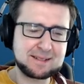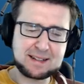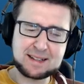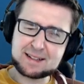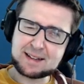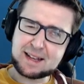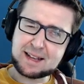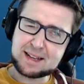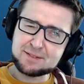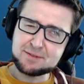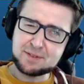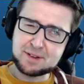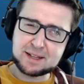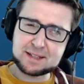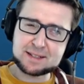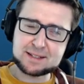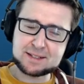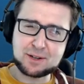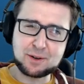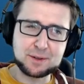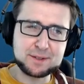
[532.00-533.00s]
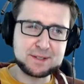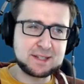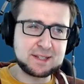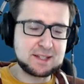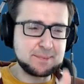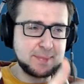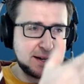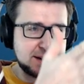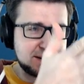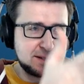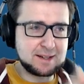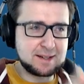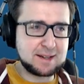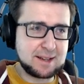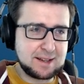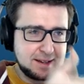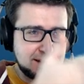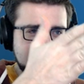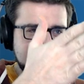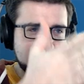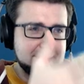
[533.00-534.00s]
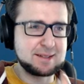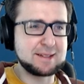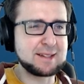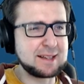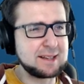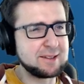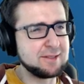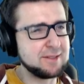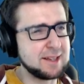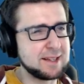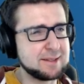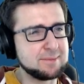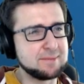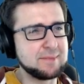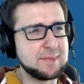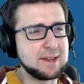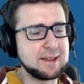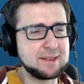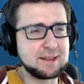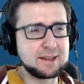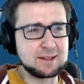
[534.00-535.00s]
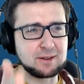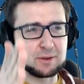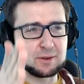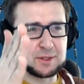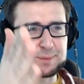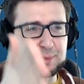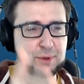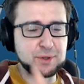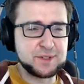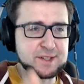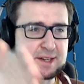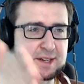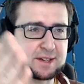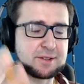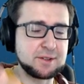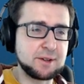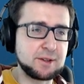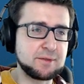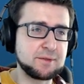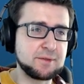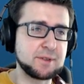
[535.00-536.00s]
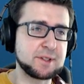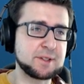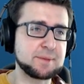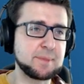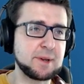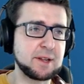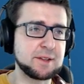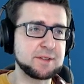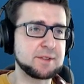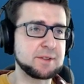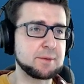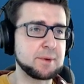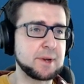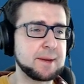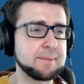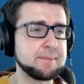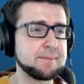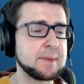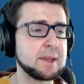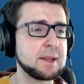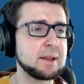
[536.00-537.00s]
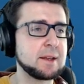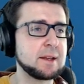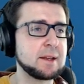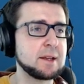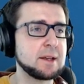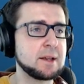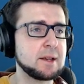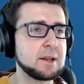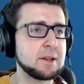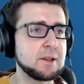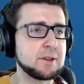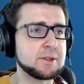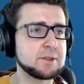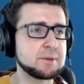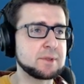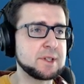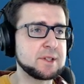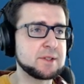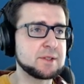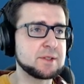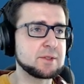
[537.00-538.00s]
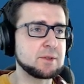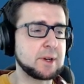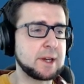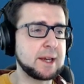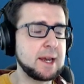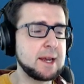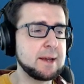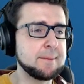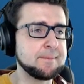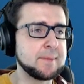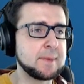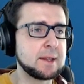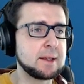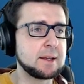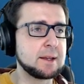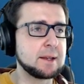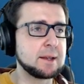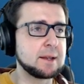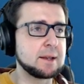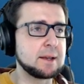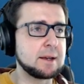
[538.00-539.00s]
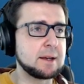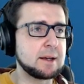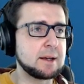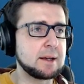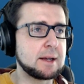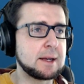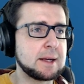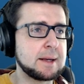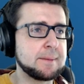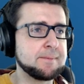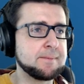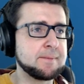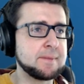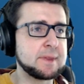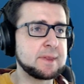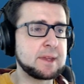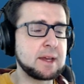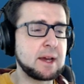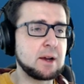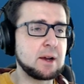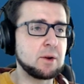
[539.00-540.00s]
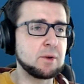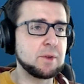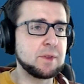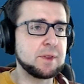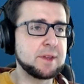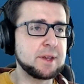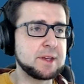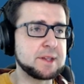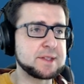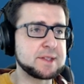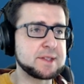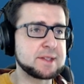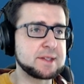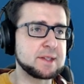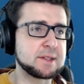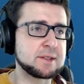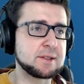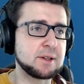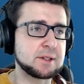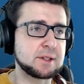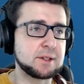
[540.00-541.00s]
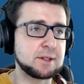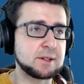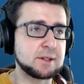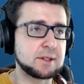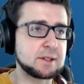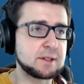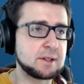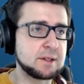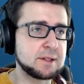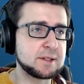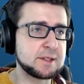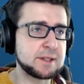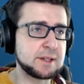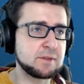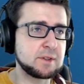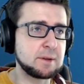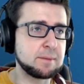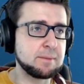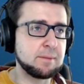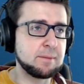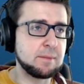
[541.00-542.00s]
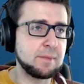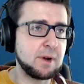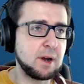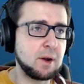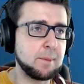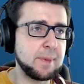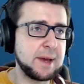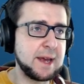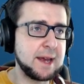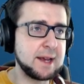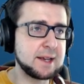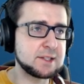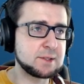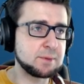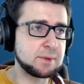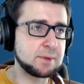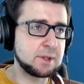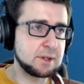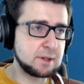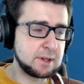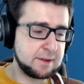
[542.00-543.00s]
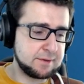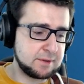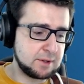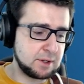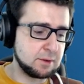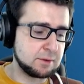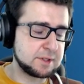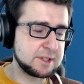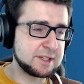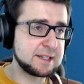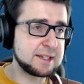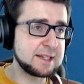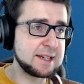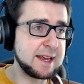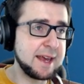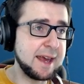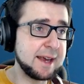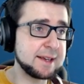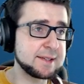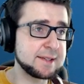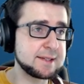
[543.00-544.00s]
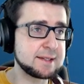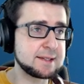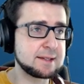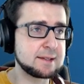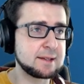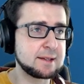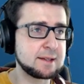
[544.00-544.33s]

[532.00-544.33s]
like if at close inspection, I, I, it kind of like, I think it looks more centered if it's plus three. So this is okay. Um, now this is not good. Instead of the mob X, we're gonna have to go T X